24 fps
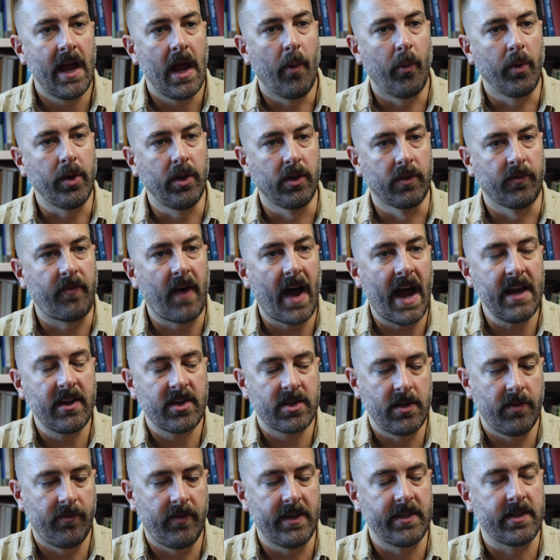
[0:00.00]
And we use
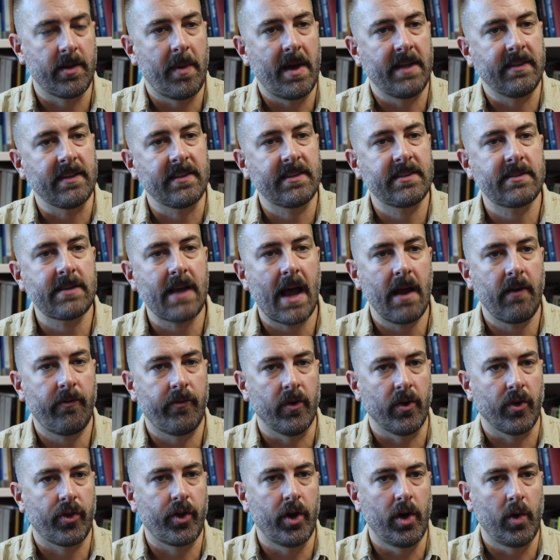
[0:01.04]
Vaishnavism as a
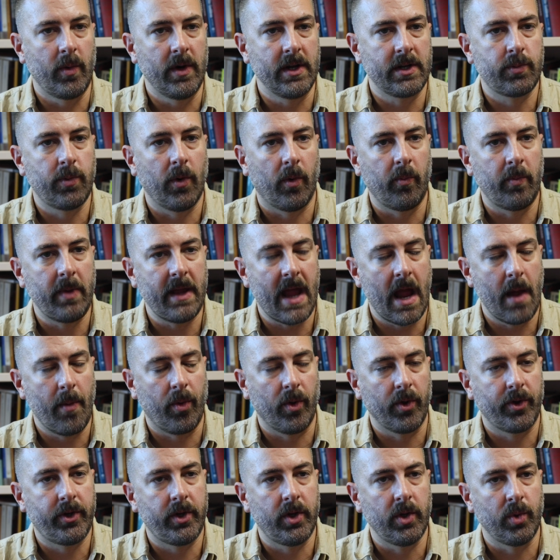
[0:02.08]
cipher through which we'll be
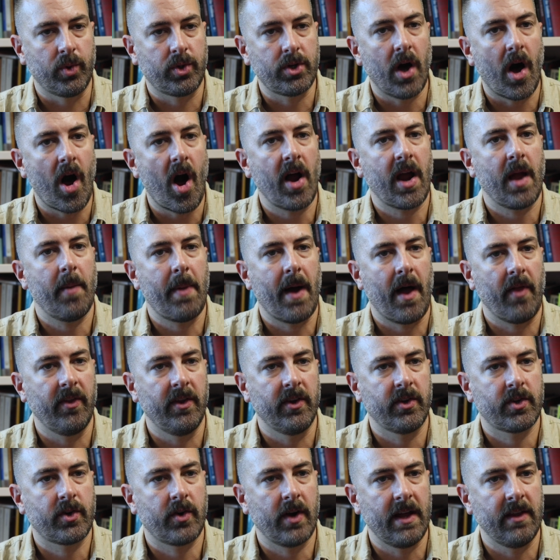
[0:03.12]
able to talk about
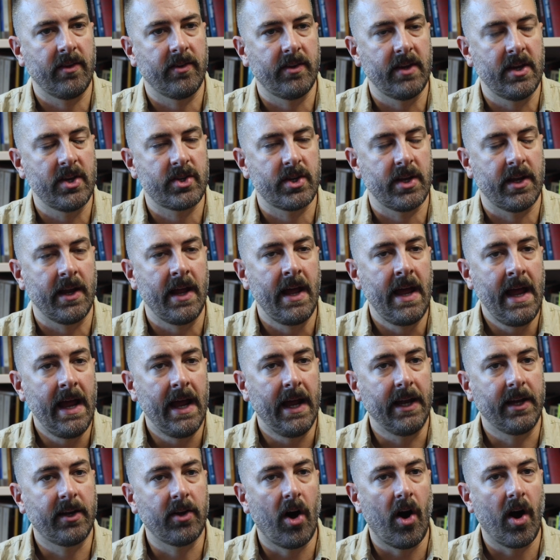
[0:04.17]
this transition
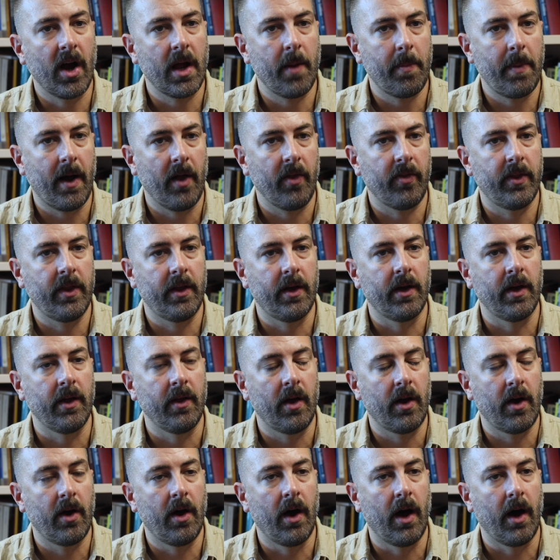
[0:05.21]
and talk about
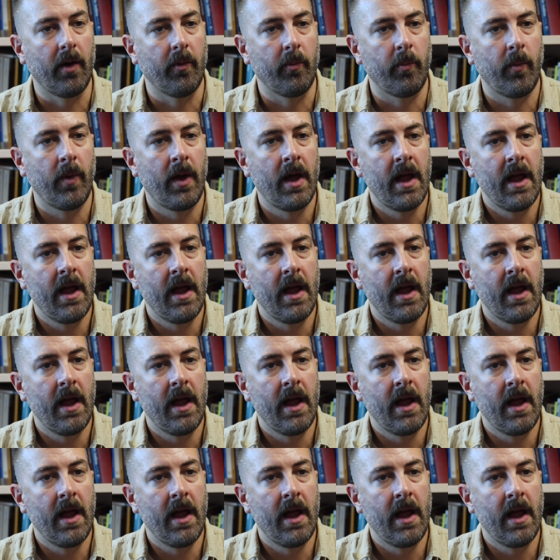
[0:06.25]
the